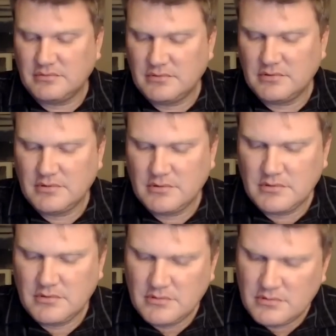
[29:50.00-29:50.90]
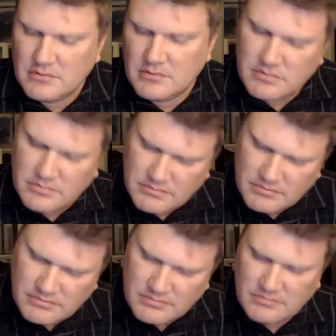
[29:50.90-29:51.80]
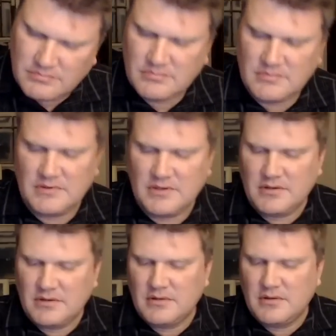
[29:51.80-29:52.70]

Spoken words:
Nobody speaks.